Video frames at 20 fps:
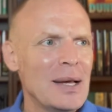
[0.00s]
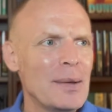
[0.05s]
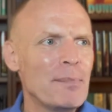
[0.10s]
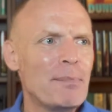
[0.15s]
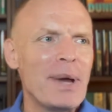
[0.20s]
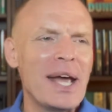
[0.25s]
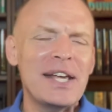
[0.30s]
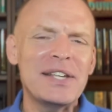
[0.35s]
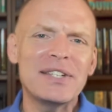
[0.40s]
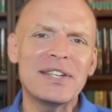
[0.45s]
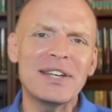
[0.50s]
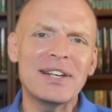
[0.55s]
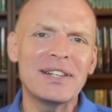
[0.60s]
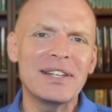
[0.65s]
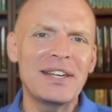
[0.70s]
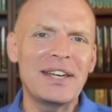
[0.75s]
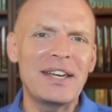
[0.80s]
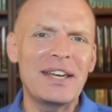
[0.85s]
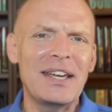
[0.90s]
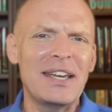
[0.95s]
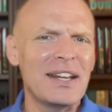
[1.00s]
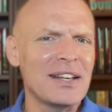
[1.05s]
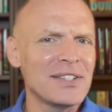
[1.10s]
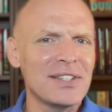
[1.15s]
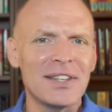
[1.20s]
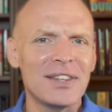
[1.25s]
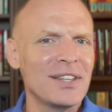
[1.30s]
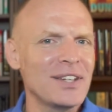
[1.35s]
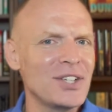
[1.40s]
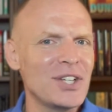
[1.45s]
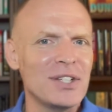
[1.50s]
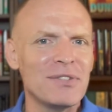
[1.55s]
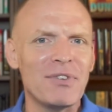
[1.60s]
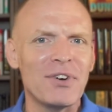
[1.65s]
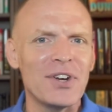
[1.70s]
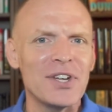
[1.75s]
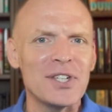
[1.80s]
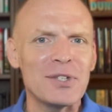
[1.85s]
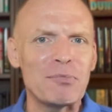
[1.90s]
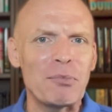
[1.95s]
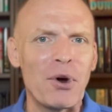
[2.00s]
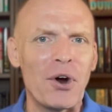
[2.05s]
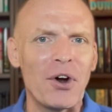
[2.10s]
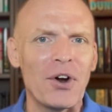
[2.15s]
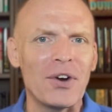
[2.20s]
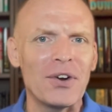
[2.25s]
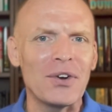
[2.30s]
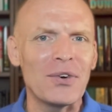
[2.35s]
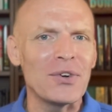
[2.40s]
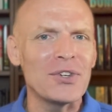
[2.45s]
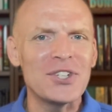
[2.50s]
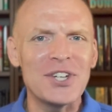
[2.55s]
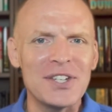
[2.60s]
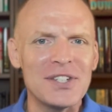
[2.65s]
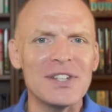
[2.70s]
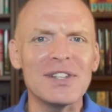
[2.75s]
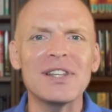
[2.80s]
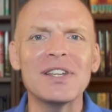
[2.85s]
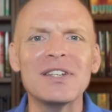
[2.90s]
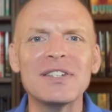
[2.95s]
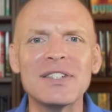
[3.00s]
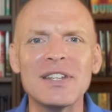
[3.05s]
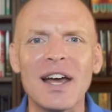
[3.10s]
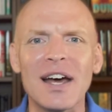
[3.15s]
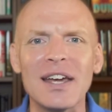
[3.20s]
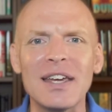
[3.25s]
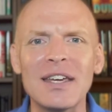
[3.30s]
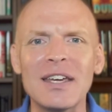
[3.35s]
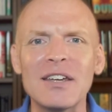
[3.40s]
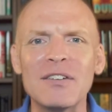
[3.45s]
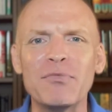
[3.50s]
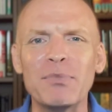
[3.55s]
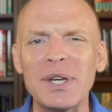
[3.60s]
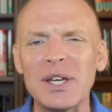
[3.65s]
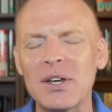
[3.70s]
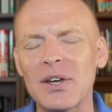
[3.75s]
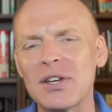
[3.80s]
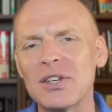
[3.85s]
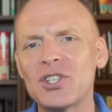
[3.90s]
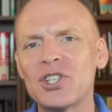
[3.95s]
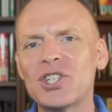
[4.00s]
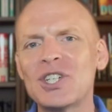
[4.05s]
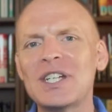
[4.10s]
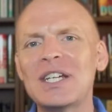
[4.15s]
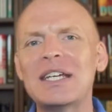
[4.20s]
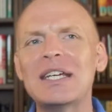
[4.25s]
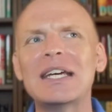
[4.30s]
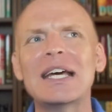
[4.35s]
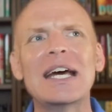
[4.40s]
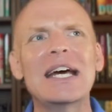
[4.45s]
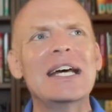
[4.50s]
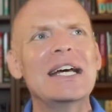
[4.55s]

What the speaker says: Basically, he doesn't think she's very smart, or she's at least naive, because she